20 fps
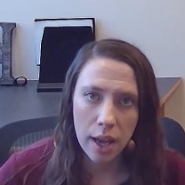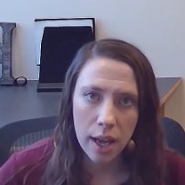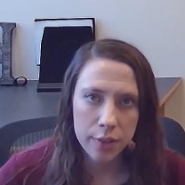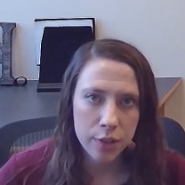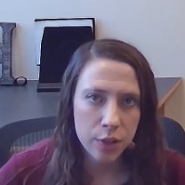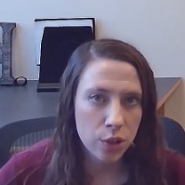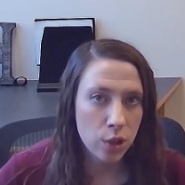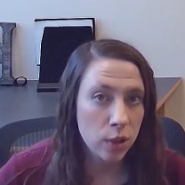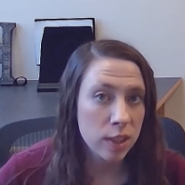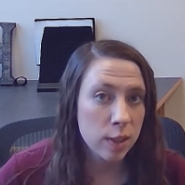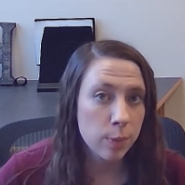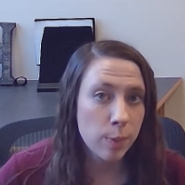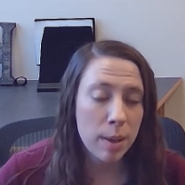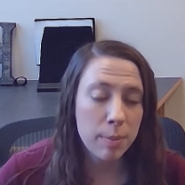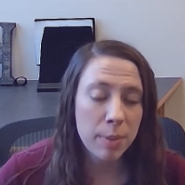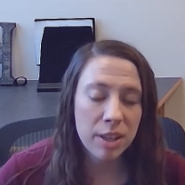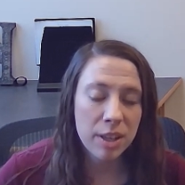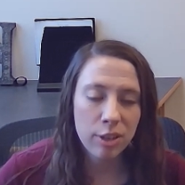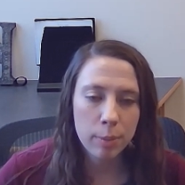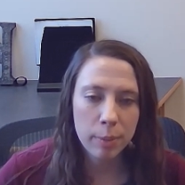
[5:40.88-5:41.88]
Students may
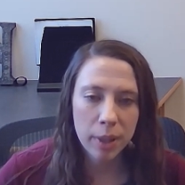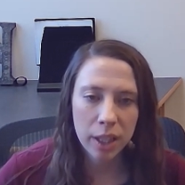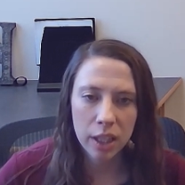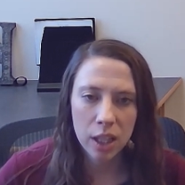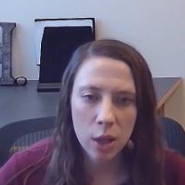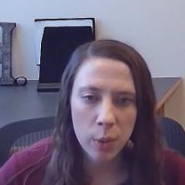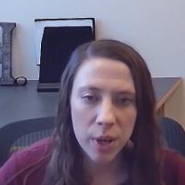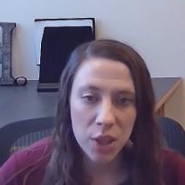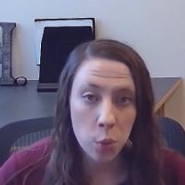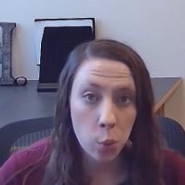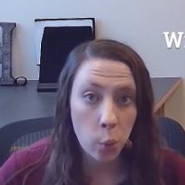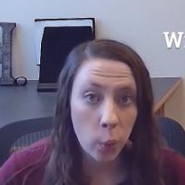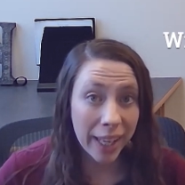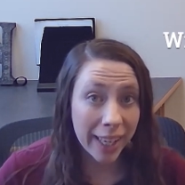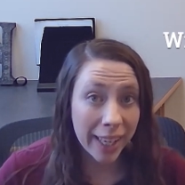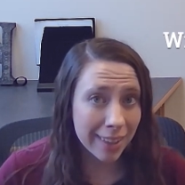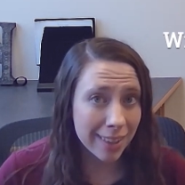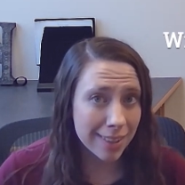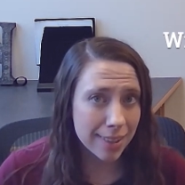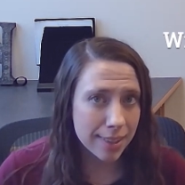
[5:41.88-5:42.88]
be familiar with
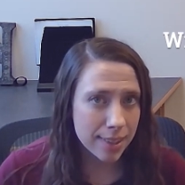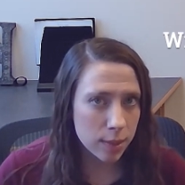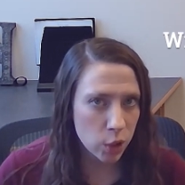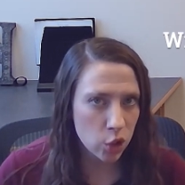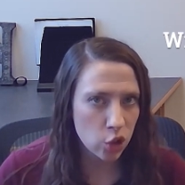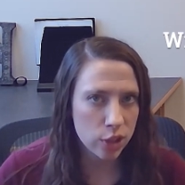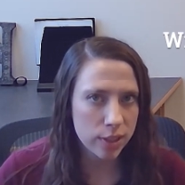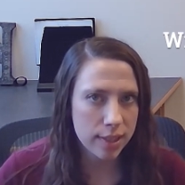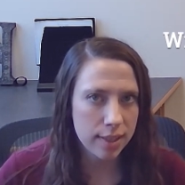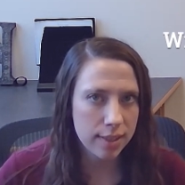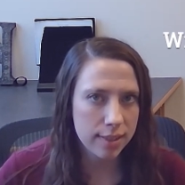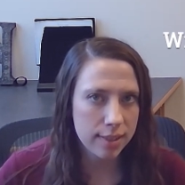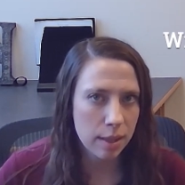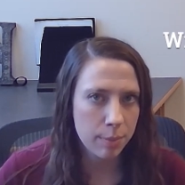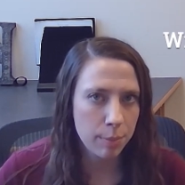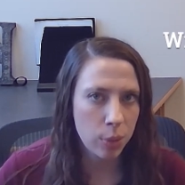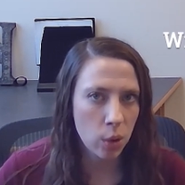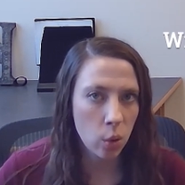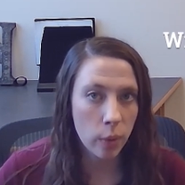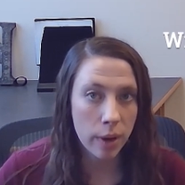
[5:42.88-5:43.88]
Wix, which is a
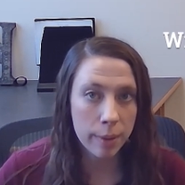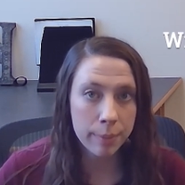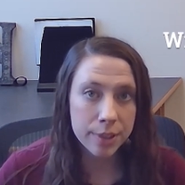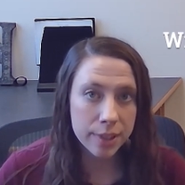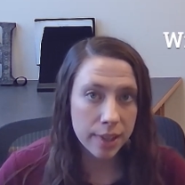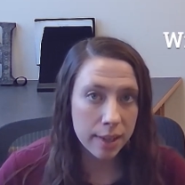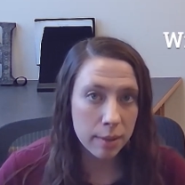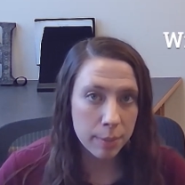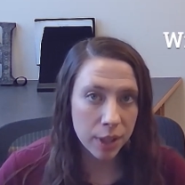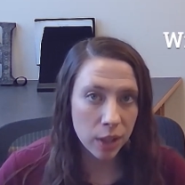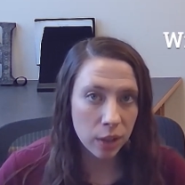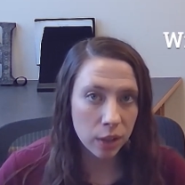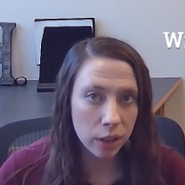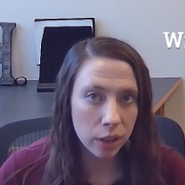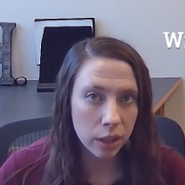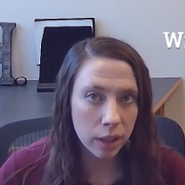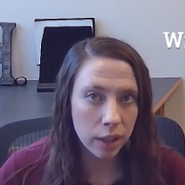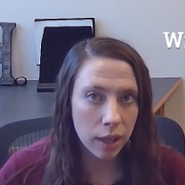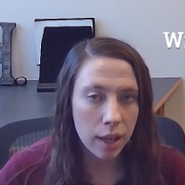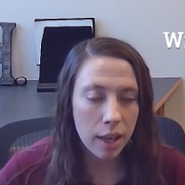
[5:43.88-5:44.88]
simple website
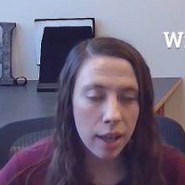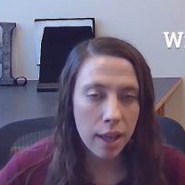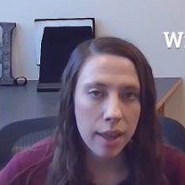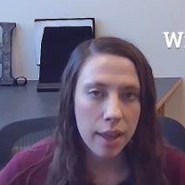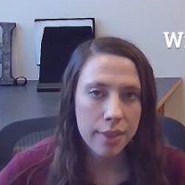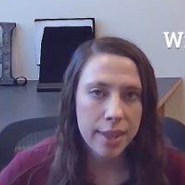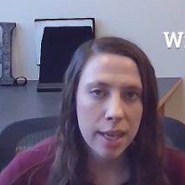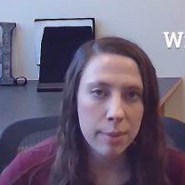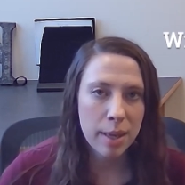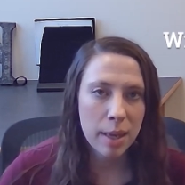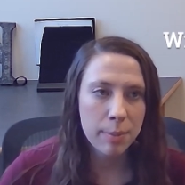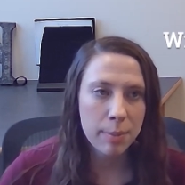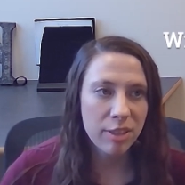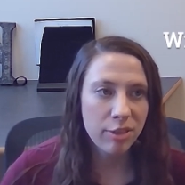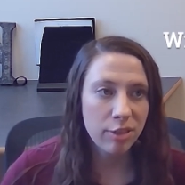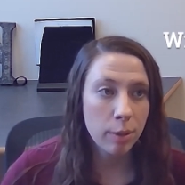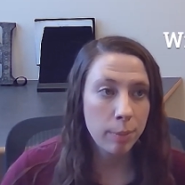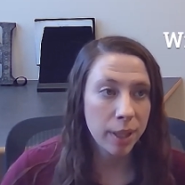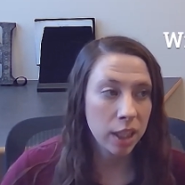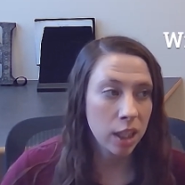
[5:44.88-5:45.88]
builder. They may be
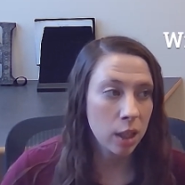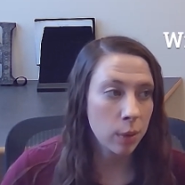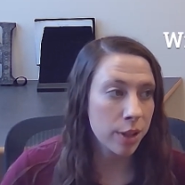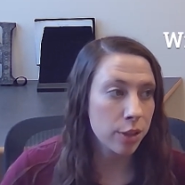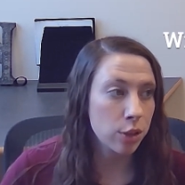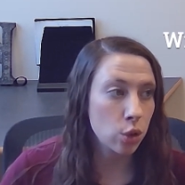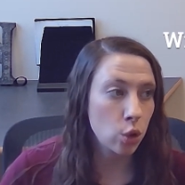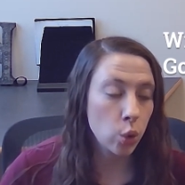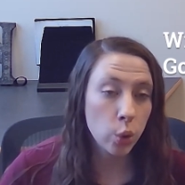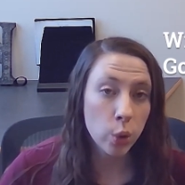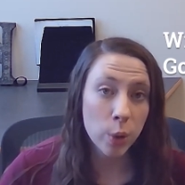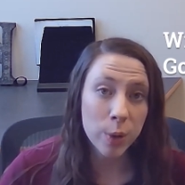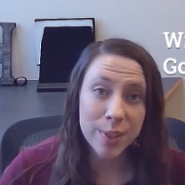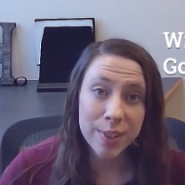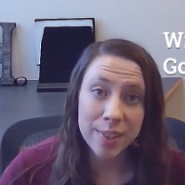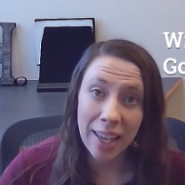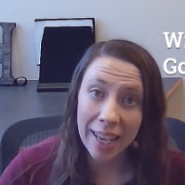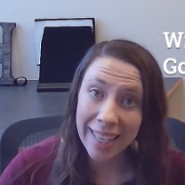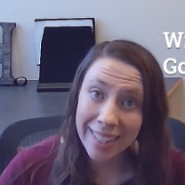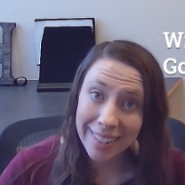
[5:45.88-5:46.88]
familiar with Google
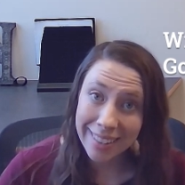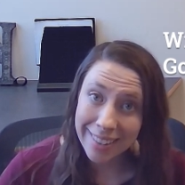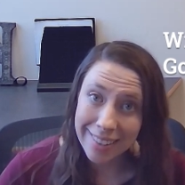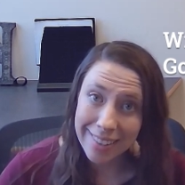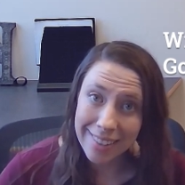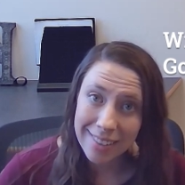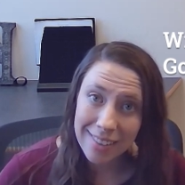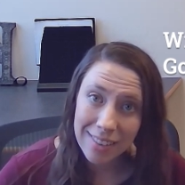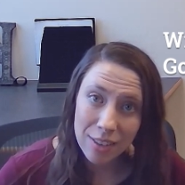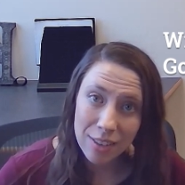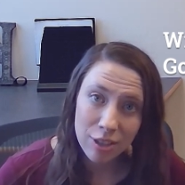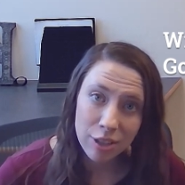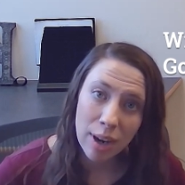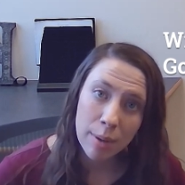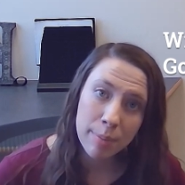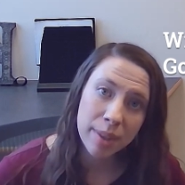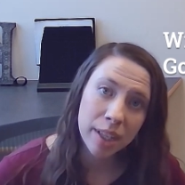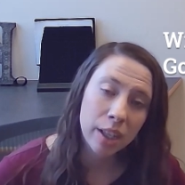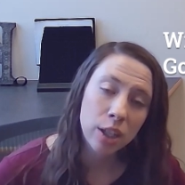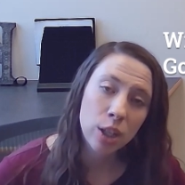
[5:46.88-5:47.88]
Sites
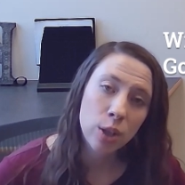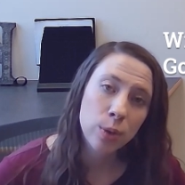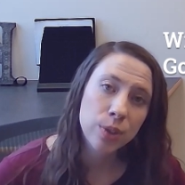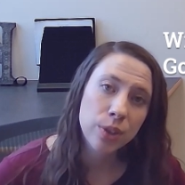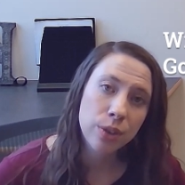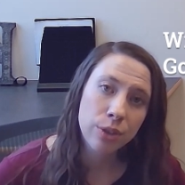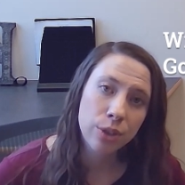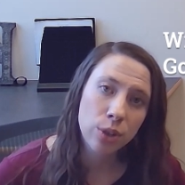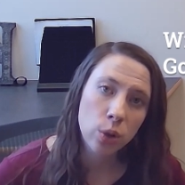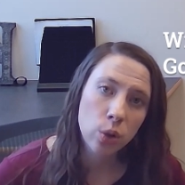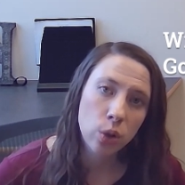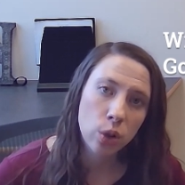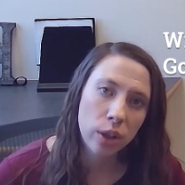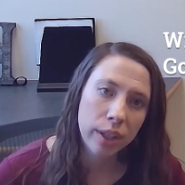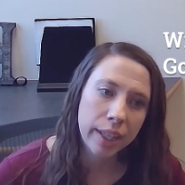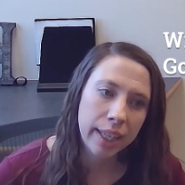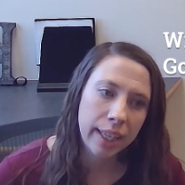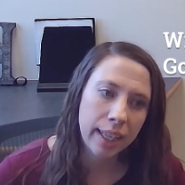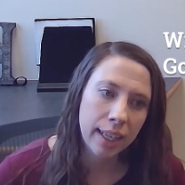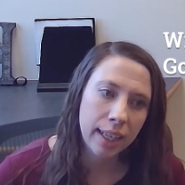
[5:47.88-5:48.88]
from their use of
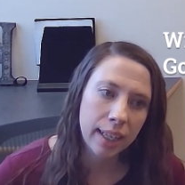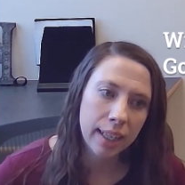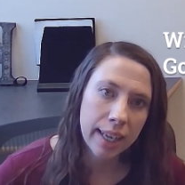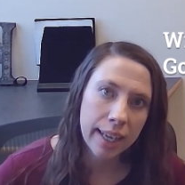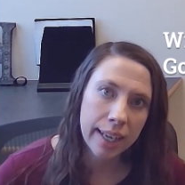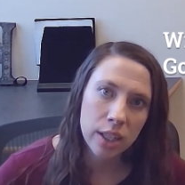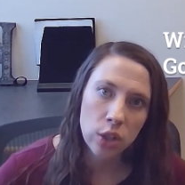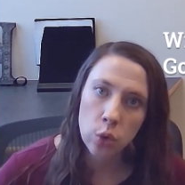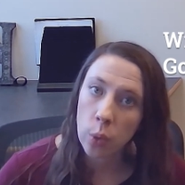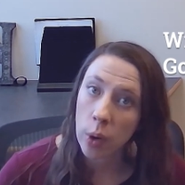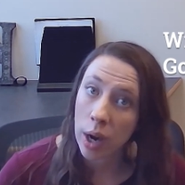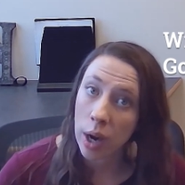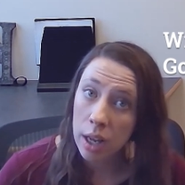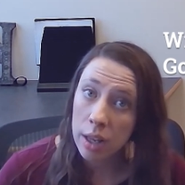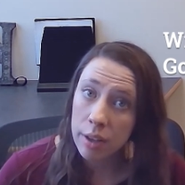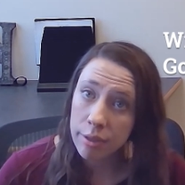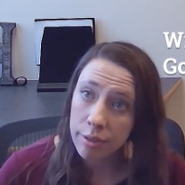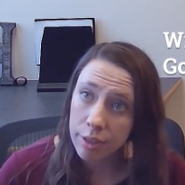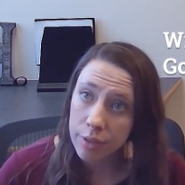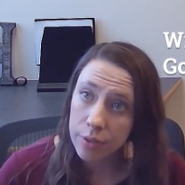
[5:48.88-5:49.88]
Google in
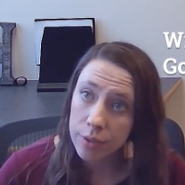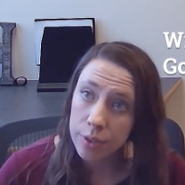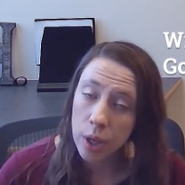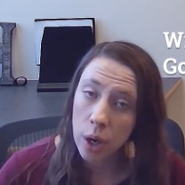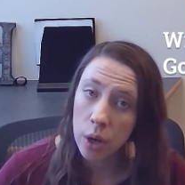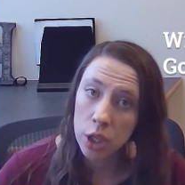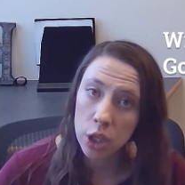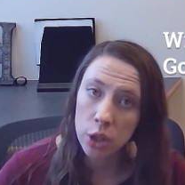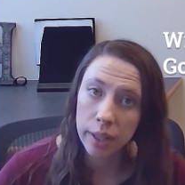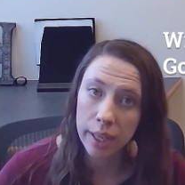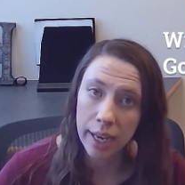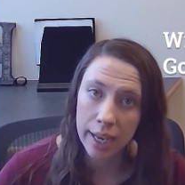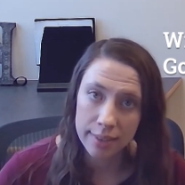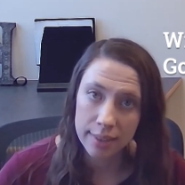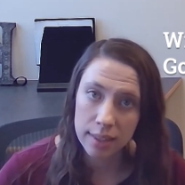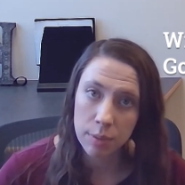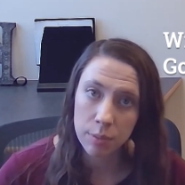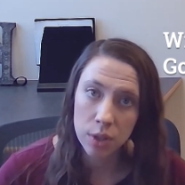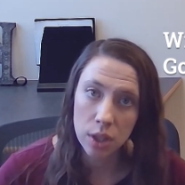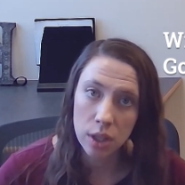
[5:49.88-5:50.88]
K-12. So you could
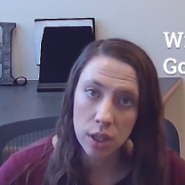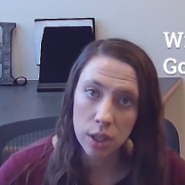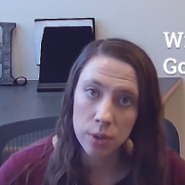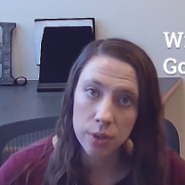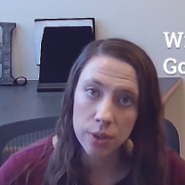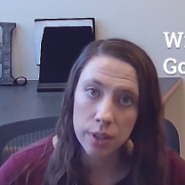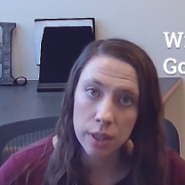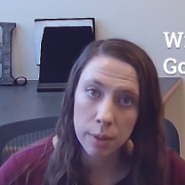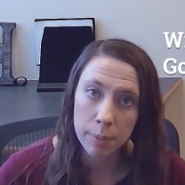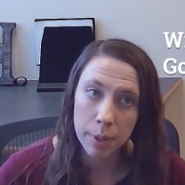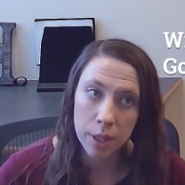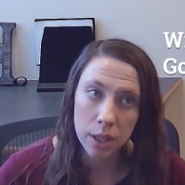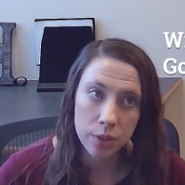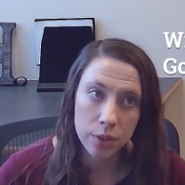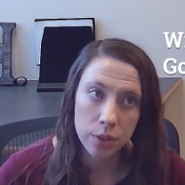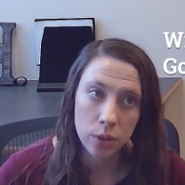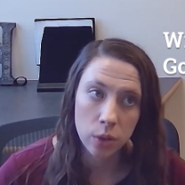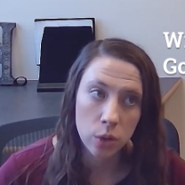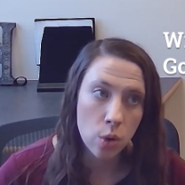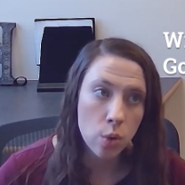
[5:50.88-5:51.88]
ask them to use their
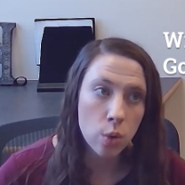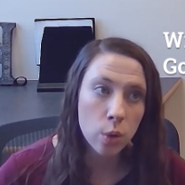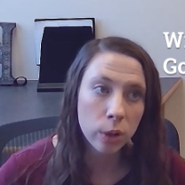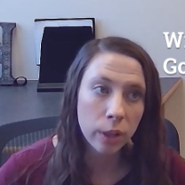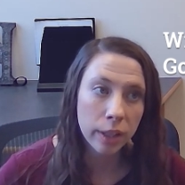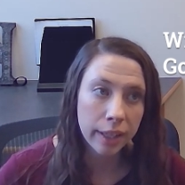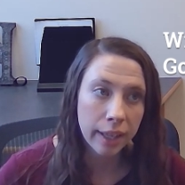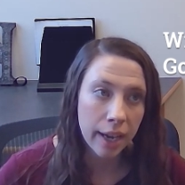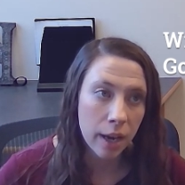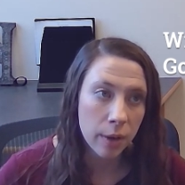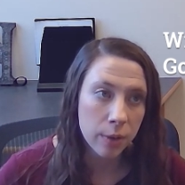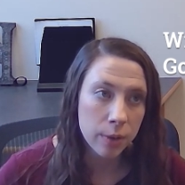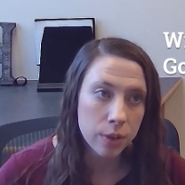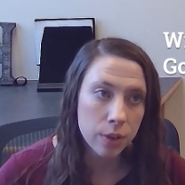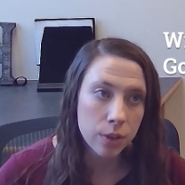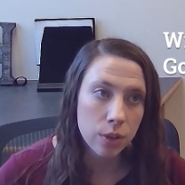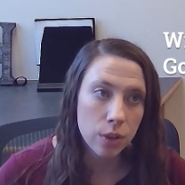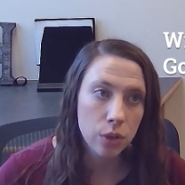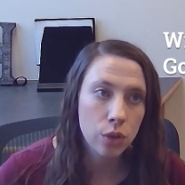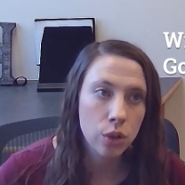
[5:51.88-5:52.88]
personal Google
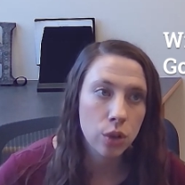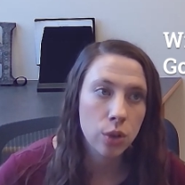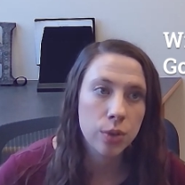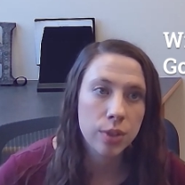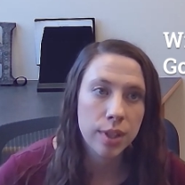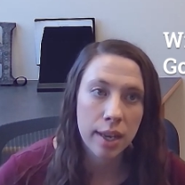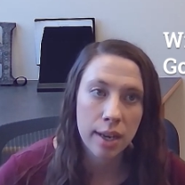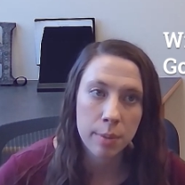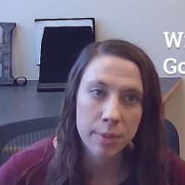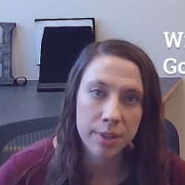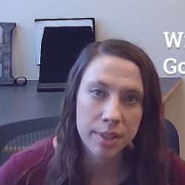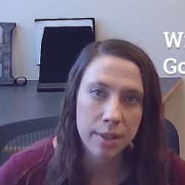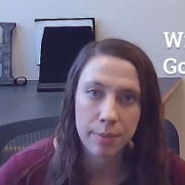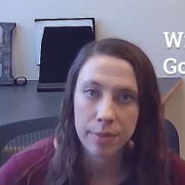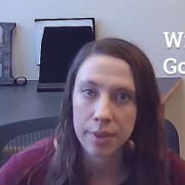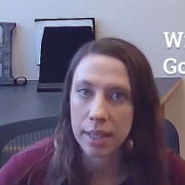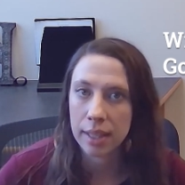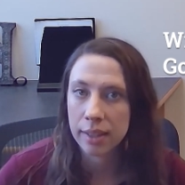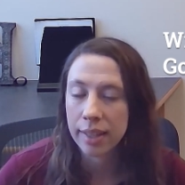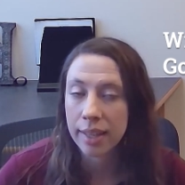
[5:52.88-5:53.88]
accounts to set up
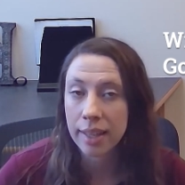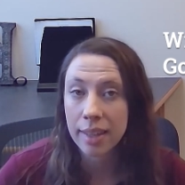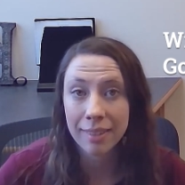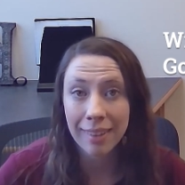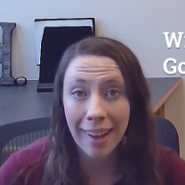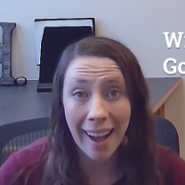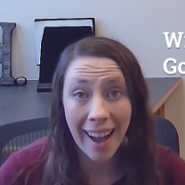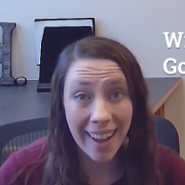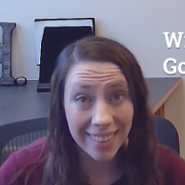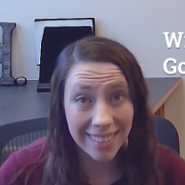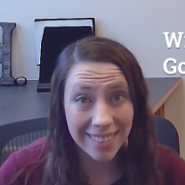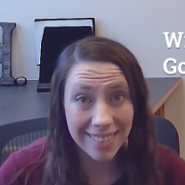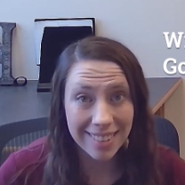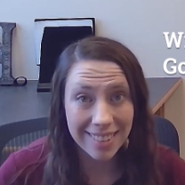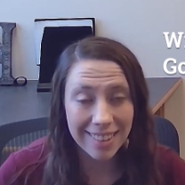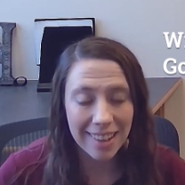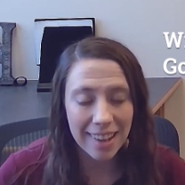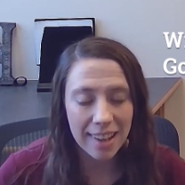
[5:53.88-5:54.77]
something like that.